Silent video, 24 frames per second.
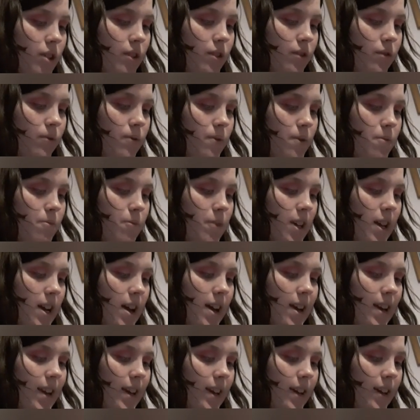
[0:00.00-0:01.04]
from the
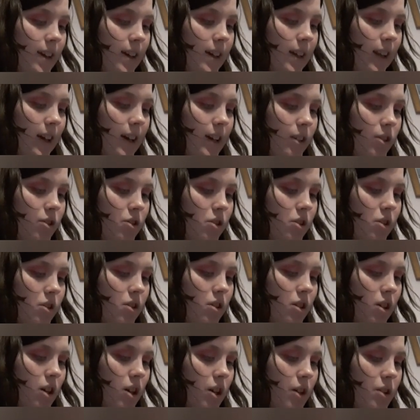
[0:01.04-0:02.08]
Alien collection
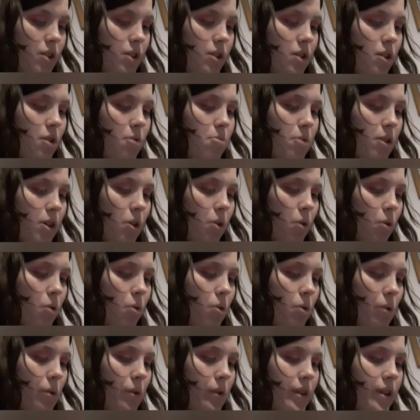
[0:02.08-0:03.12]
are super
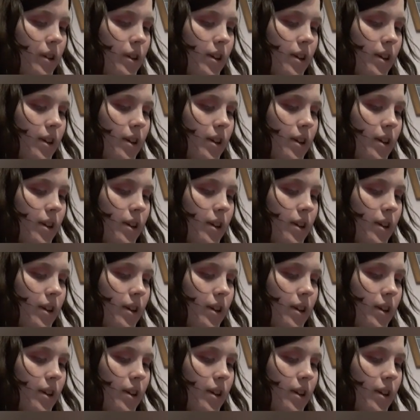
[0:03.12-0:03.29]
cool.